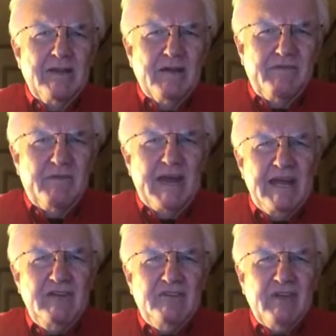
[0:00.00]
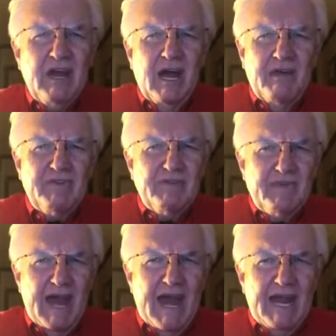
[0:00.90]
The face of
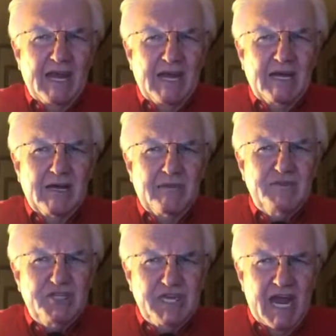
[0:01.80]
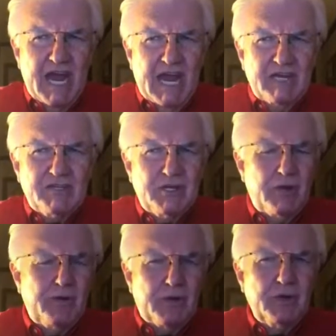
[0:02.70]
divine love shines
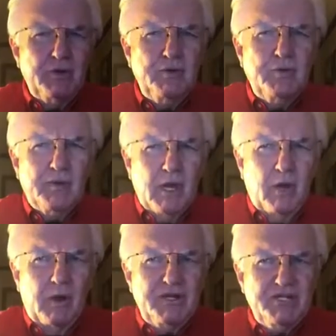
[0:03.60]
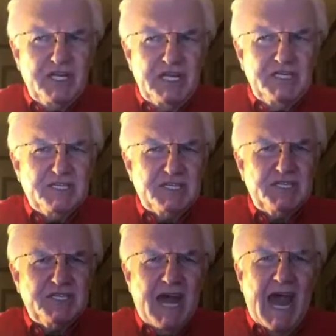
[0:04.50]
through the Lord
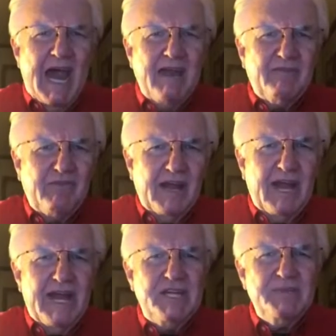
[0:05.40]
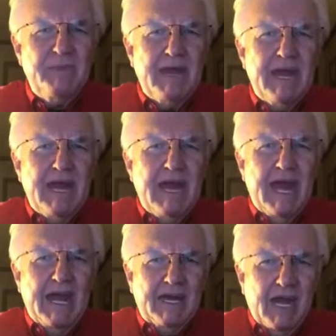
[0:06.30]
Jesus' dying flesh,
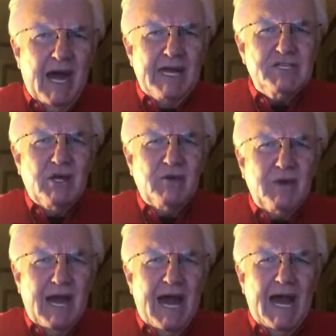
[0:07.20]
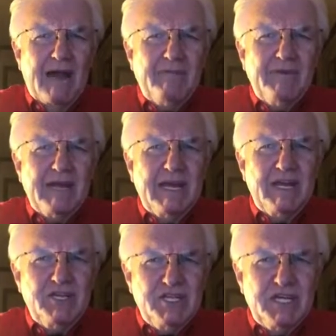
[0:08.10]
and God's own life
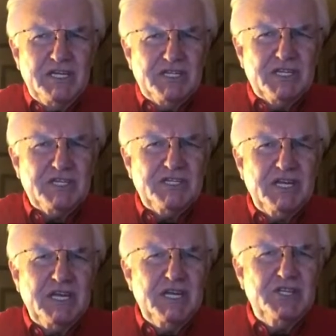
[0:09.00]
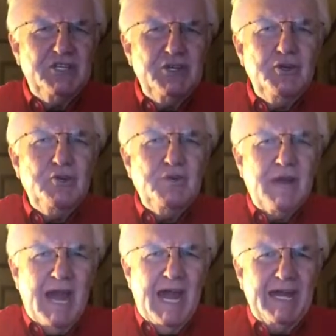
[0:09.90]
in Jesus is
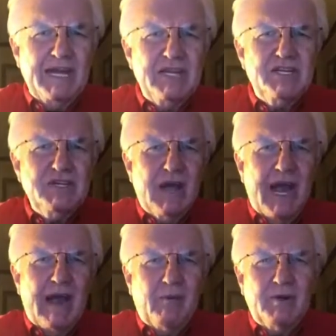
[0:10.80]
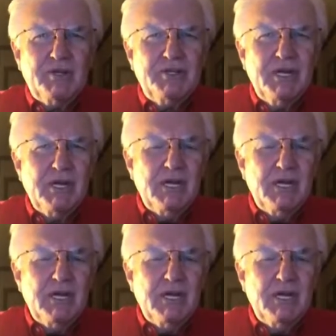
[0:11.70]
united to ours.